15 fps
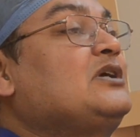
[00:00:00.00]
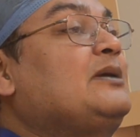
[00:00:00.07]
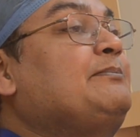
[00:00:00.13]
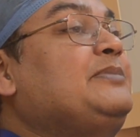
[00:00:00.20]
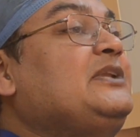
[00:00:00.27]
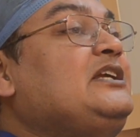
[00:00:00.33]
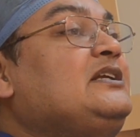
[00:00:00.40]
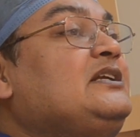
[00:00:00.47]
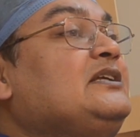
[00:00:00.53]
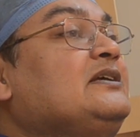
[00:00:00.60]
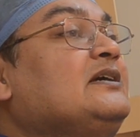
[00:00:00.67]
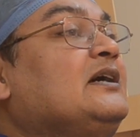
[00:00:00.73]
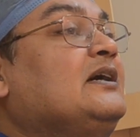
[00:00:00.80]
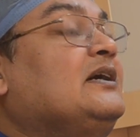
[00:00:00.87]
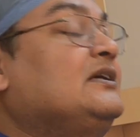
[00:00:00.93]
completely.
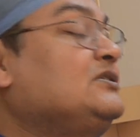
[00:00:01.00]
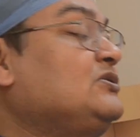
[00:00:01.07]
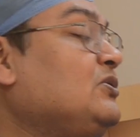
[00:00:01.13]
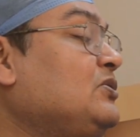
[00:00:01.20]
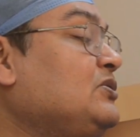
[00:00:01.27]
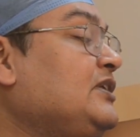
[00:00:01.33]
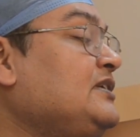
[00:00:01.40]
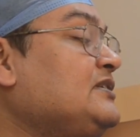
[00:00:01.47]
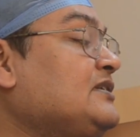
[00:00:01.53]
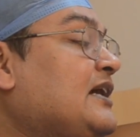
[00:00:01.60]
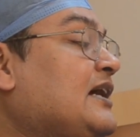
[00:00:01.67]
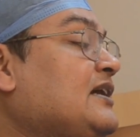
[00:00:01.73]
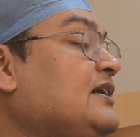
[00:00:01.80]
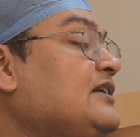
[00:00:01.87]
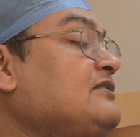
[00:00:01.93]
So this
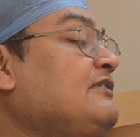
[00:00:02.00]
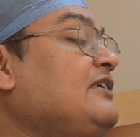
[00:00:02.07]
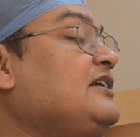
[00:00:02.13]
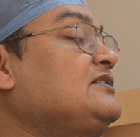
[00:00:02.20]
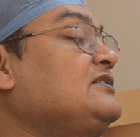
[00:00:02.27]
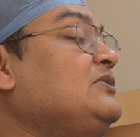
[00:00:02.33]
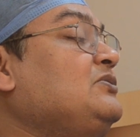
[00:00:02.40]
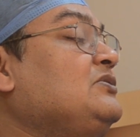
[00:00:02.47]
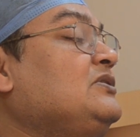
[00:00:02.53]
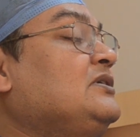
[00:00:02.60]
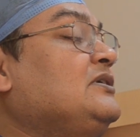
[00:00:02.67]
cartilage wears out.